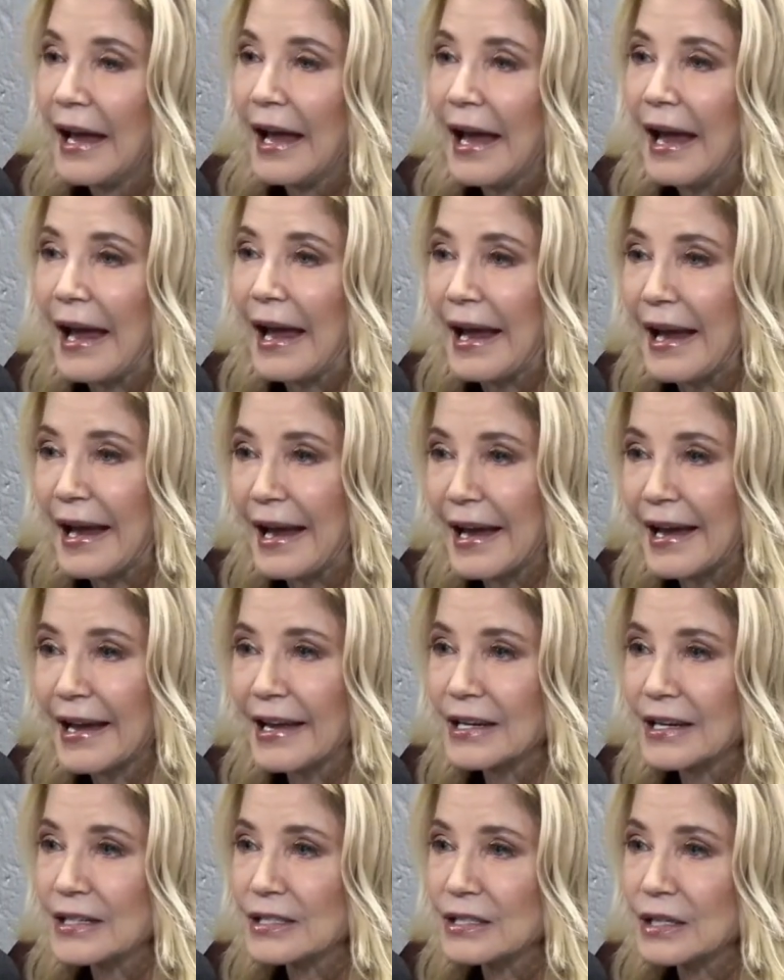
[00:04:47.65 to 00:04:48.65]

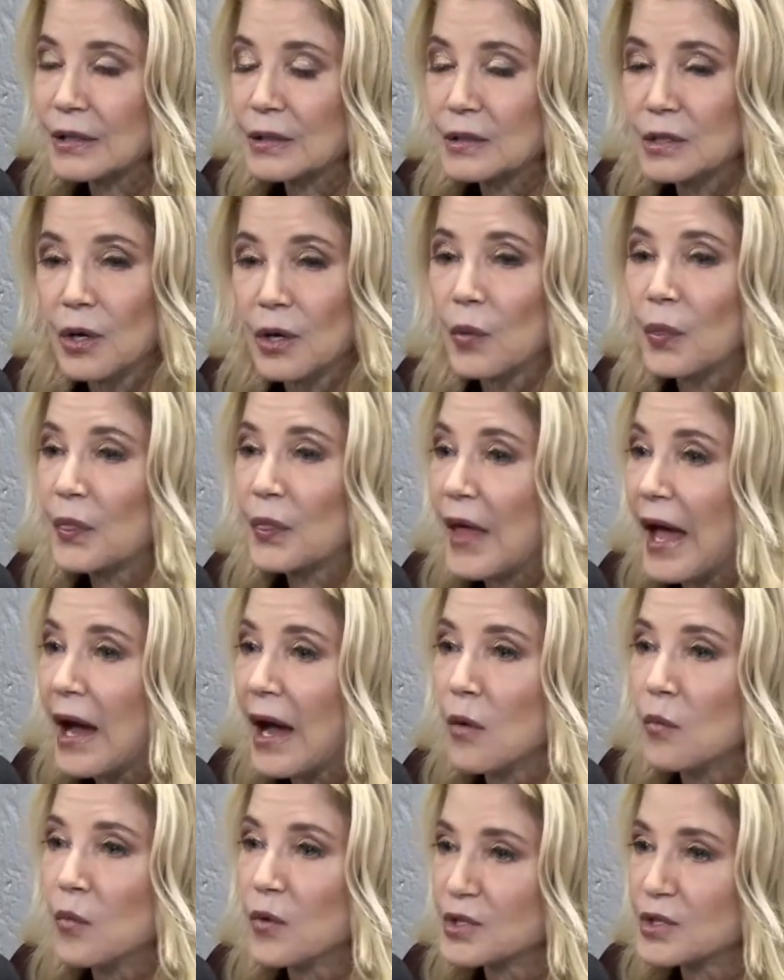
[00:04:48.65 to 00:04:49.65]
And,
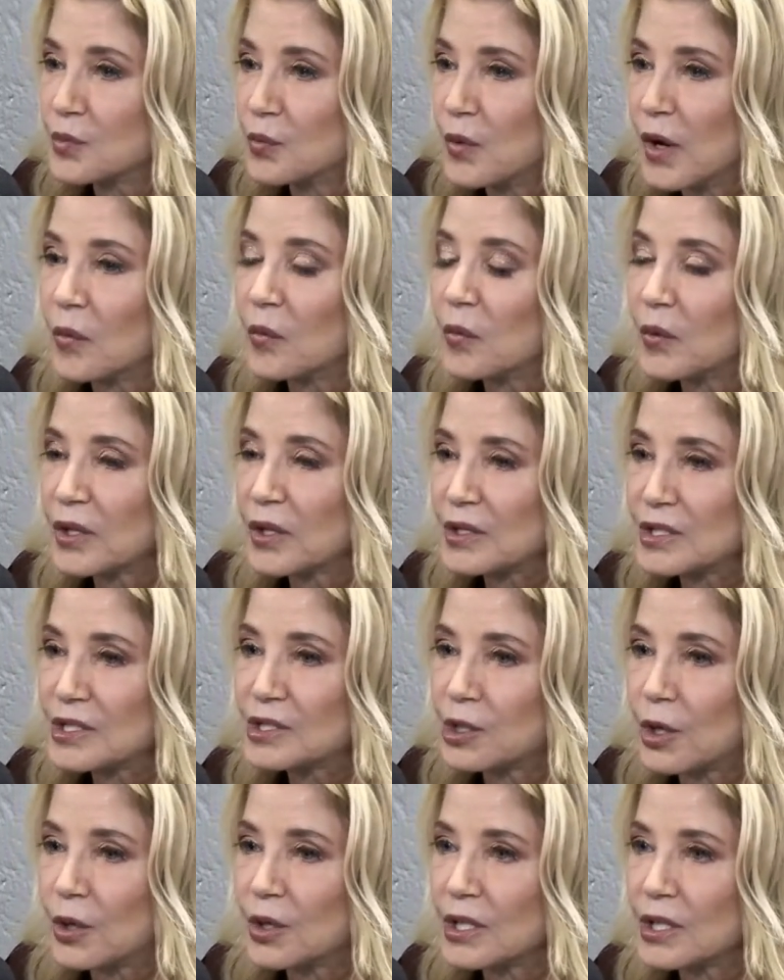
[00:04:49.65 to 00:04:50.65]
that was what really
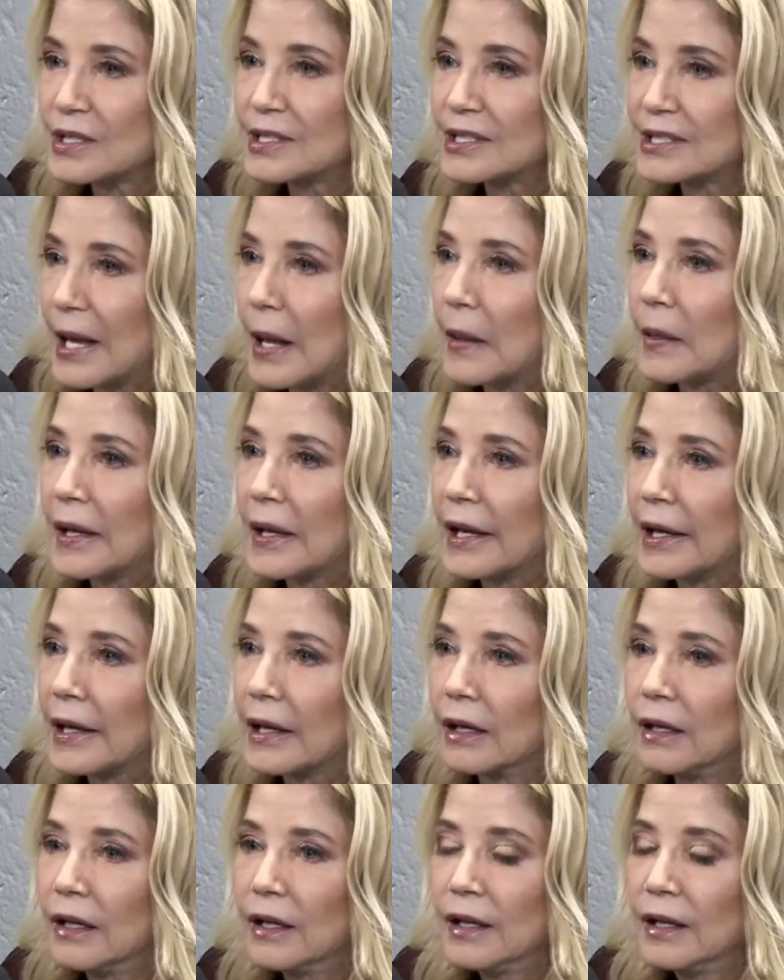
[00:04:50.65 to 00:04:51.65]
started
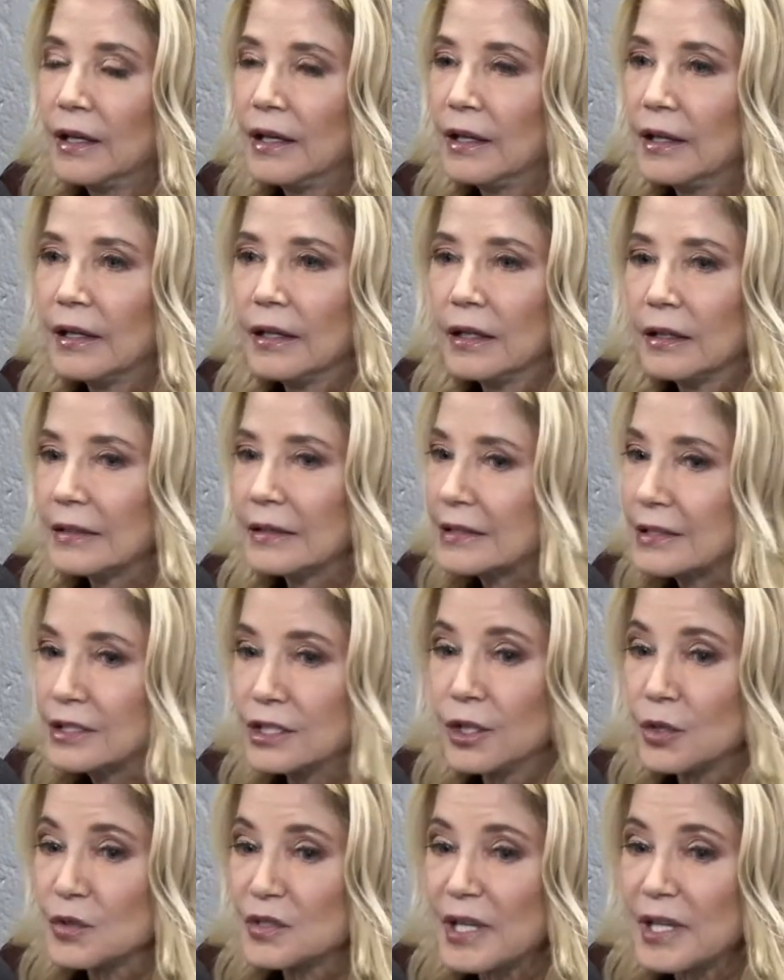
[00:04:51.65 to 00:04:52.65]
selling
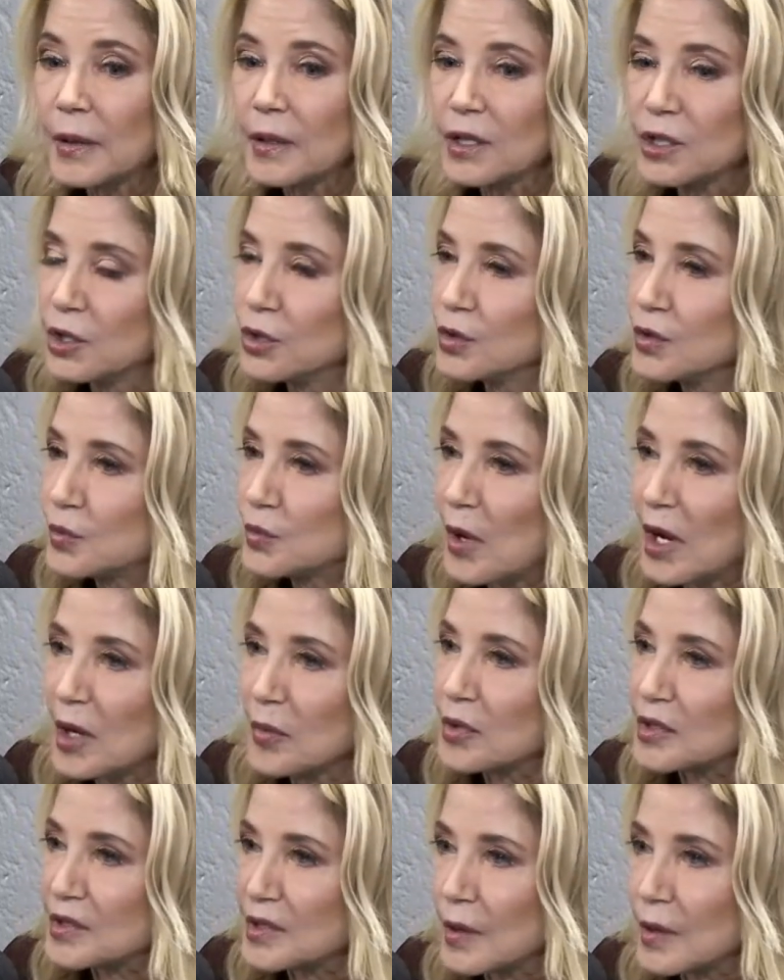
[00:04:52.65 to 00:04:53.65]

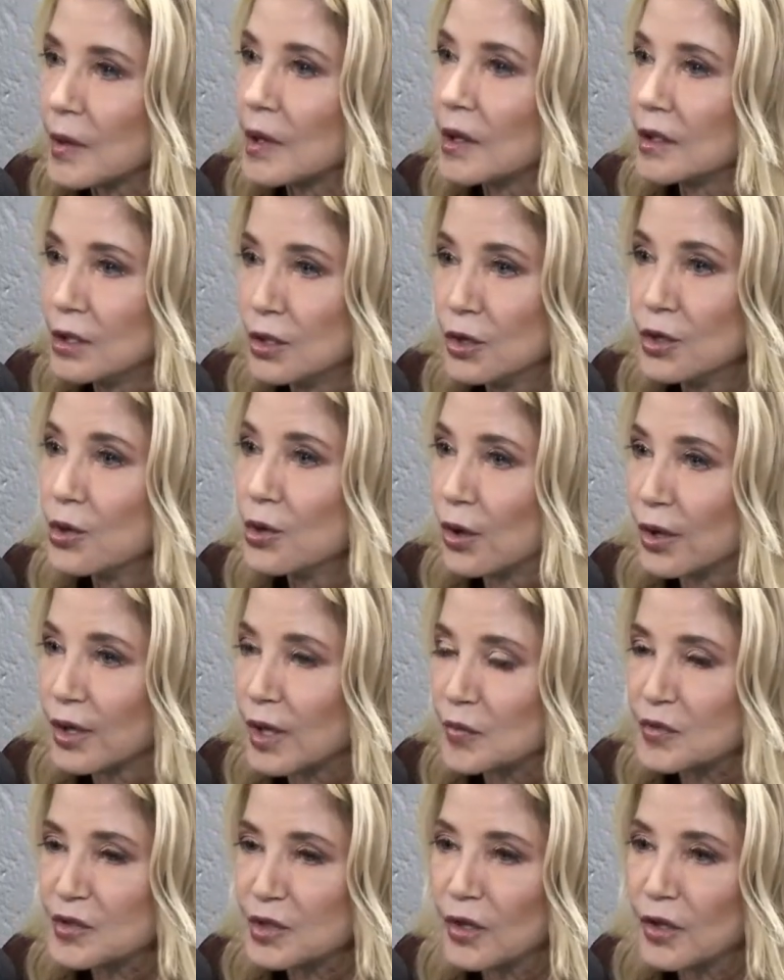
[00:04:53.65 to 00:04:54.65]
newspapers in the New York
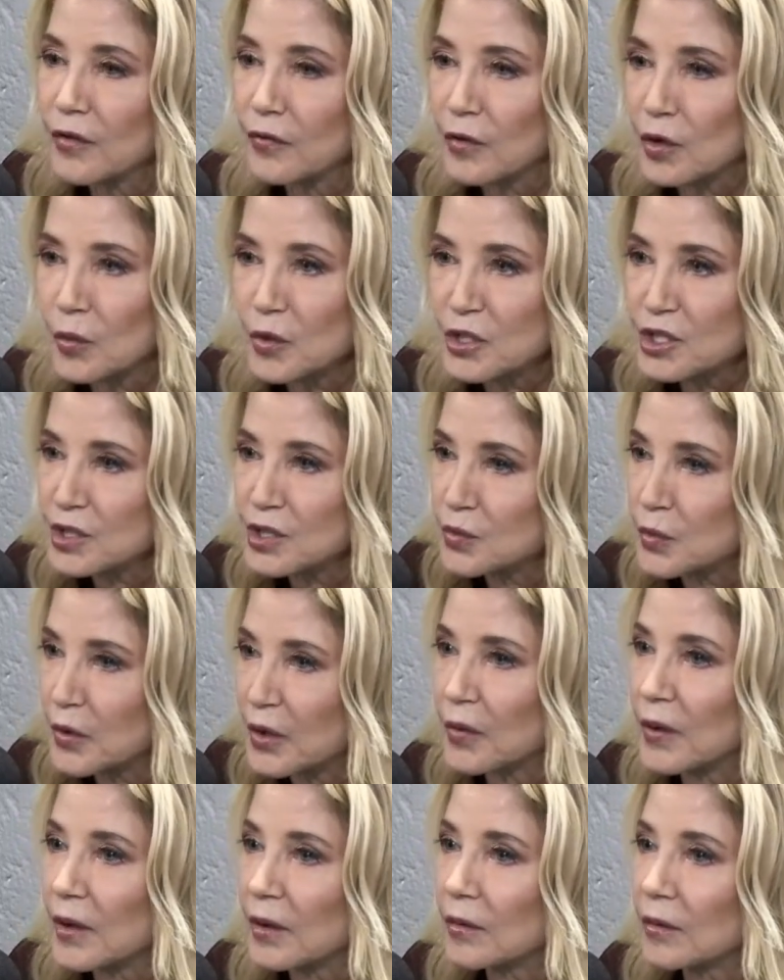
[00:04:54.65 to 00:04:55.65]
Observer, which is where
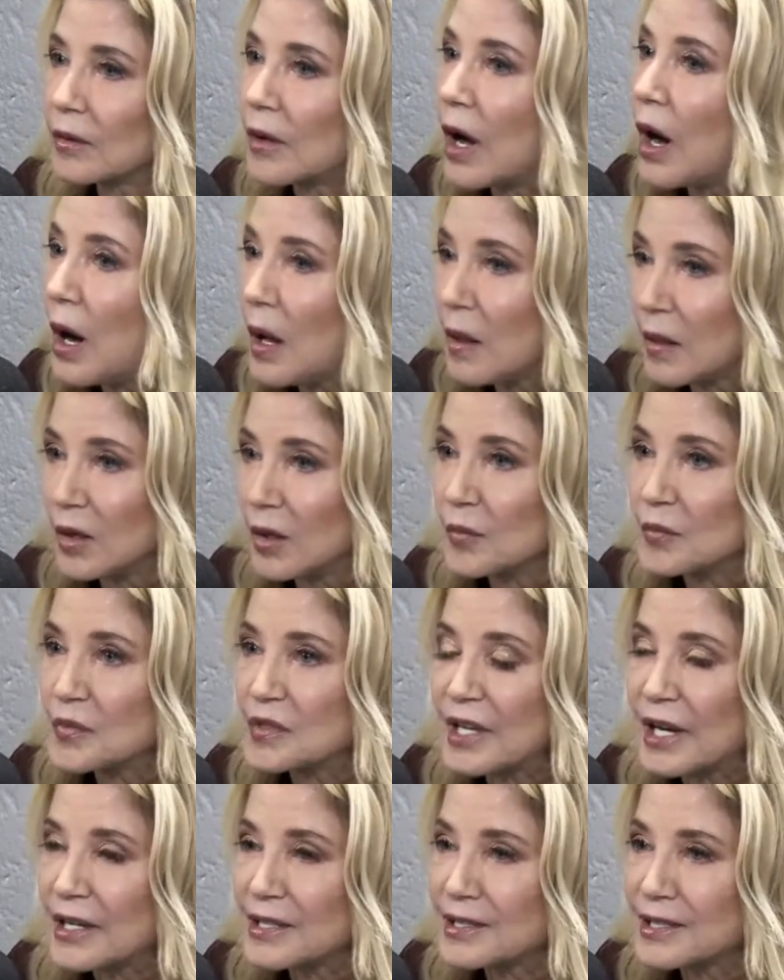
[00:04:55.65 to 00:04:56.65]
the column
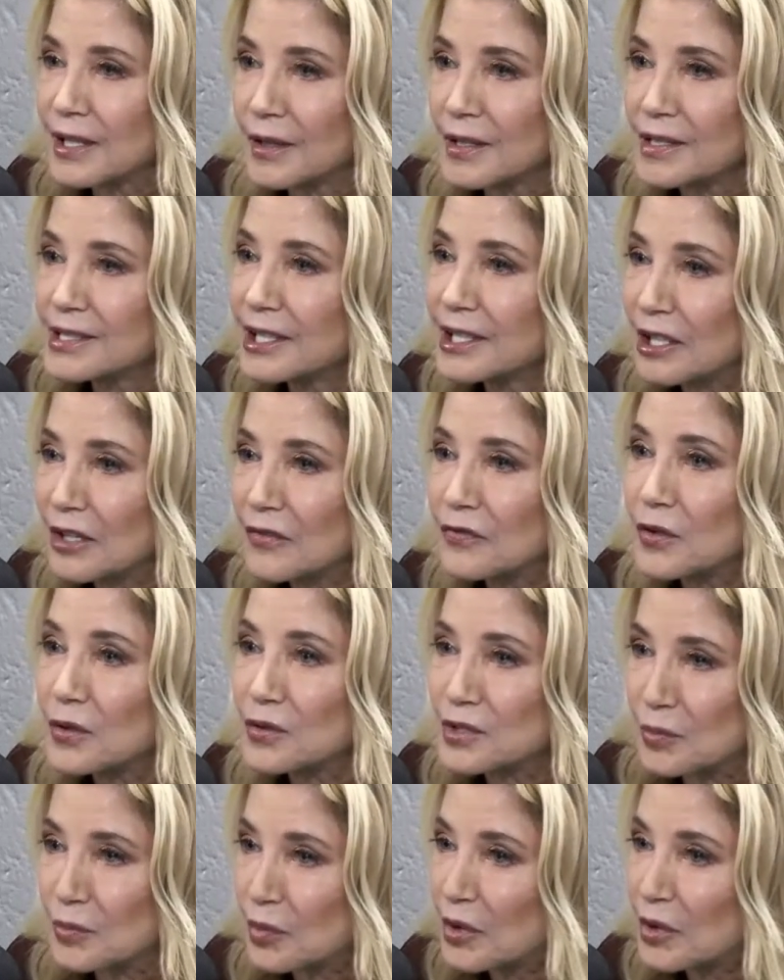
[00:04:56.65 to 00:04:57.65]
Sex and the City
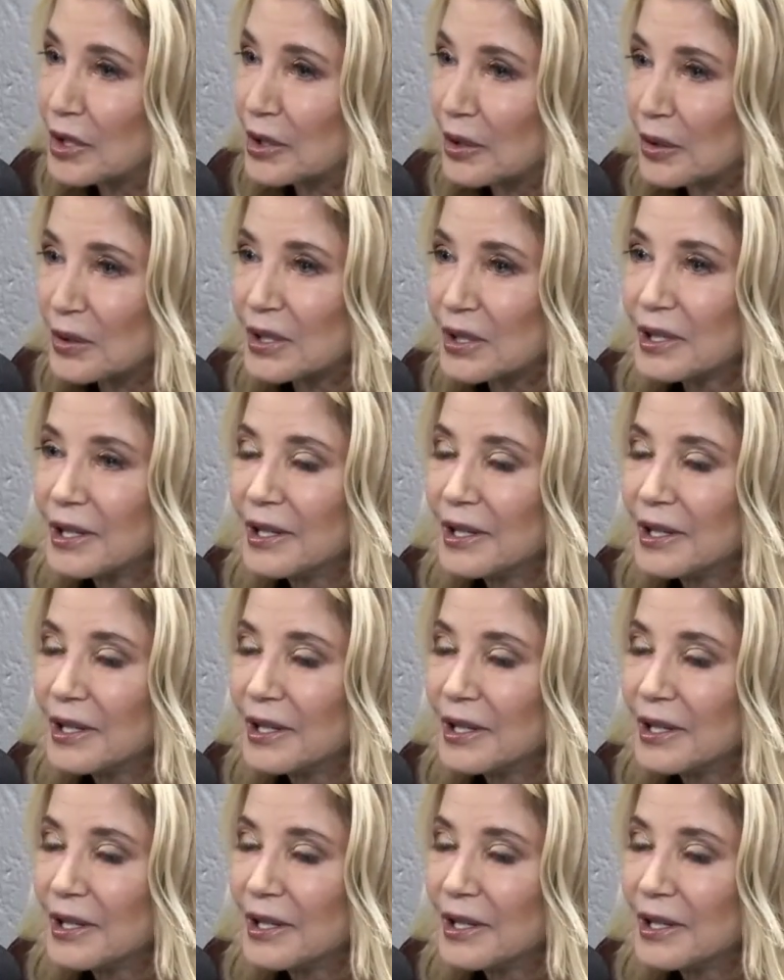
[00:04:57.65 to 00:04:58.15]
first appeared.